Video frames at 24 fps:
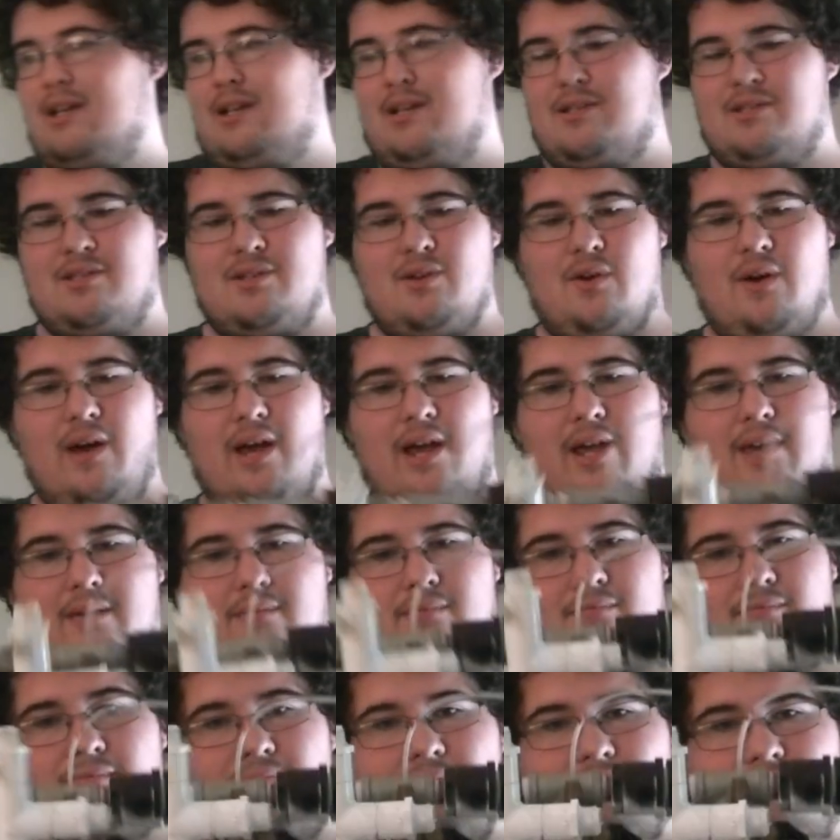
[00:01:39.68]
So
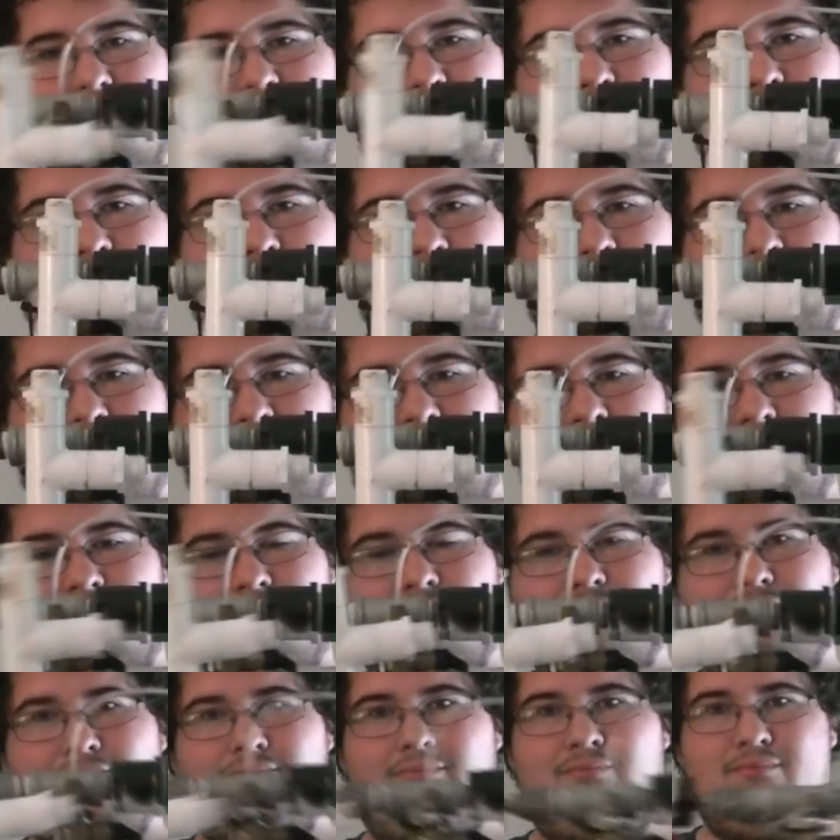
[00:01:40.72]
I
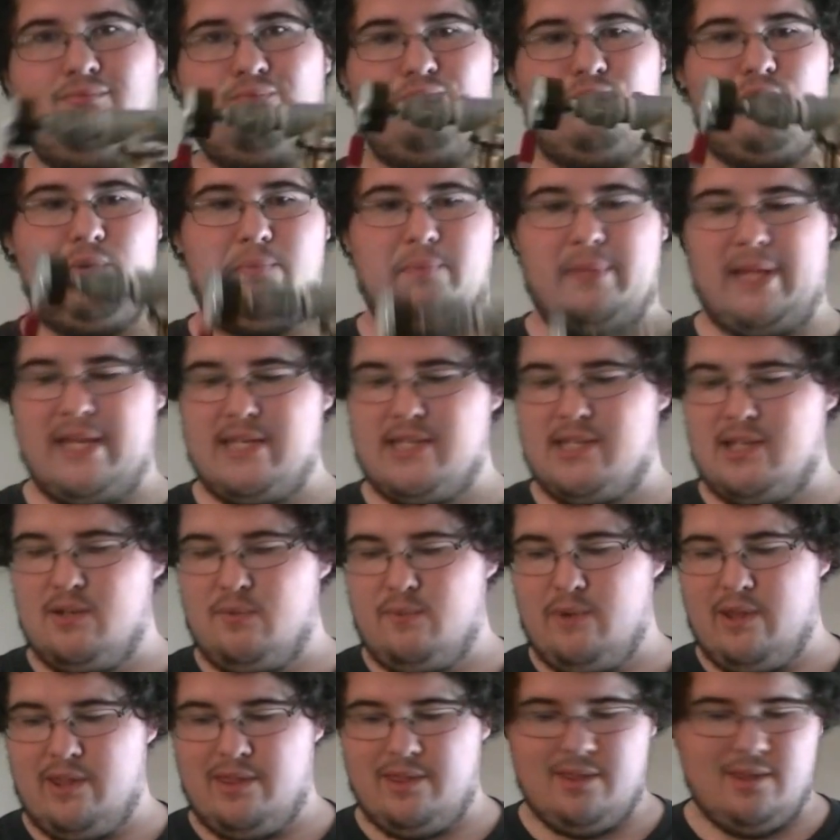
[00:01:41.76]
replaced it
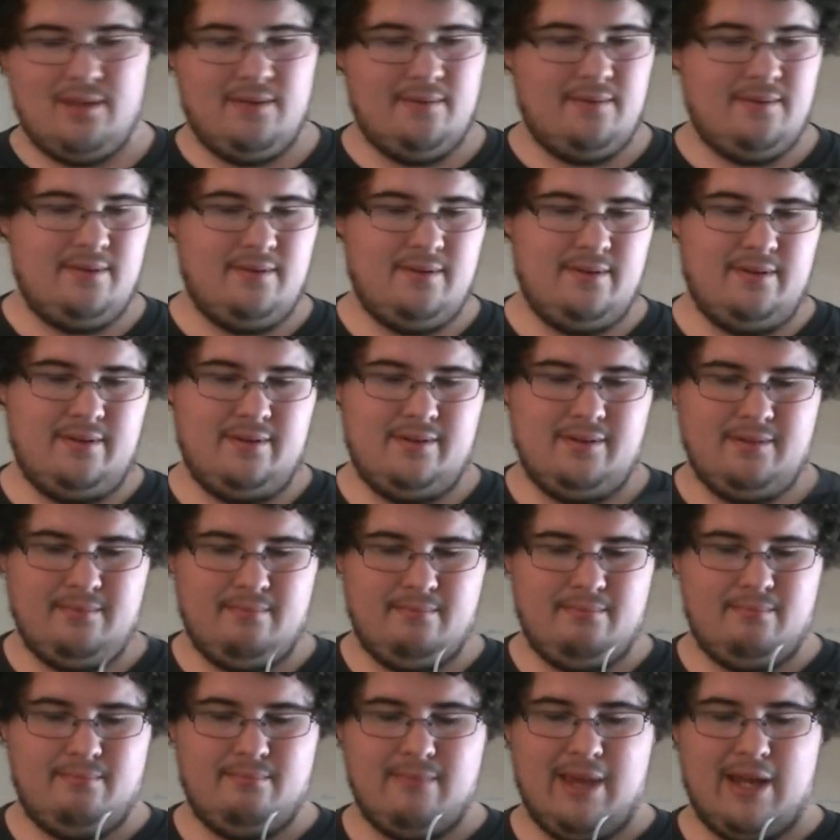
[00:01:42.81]
with
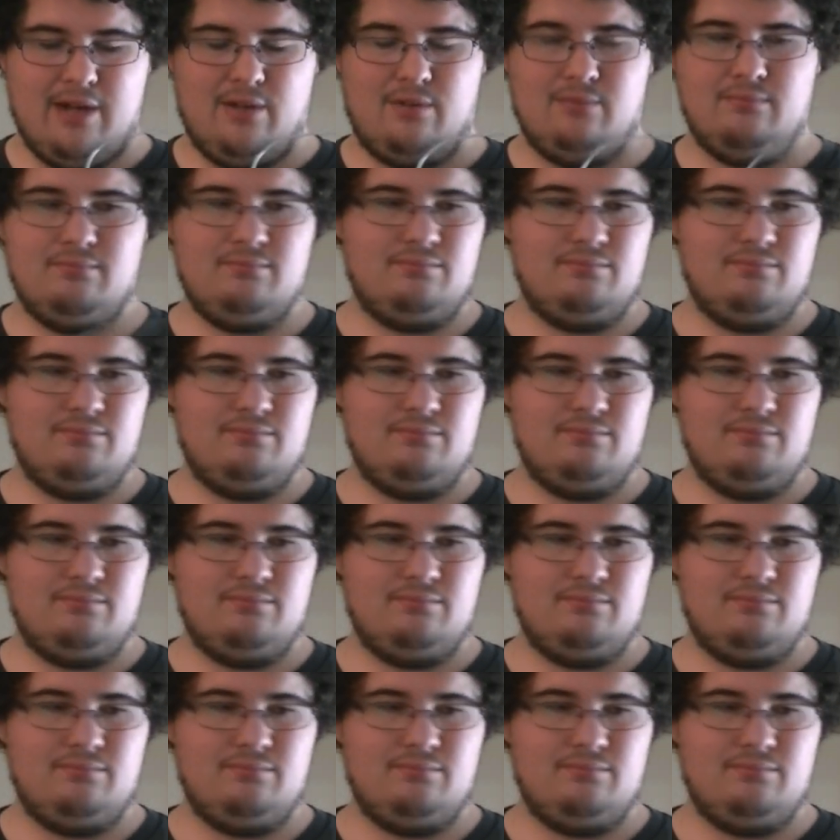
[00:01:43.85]
metal.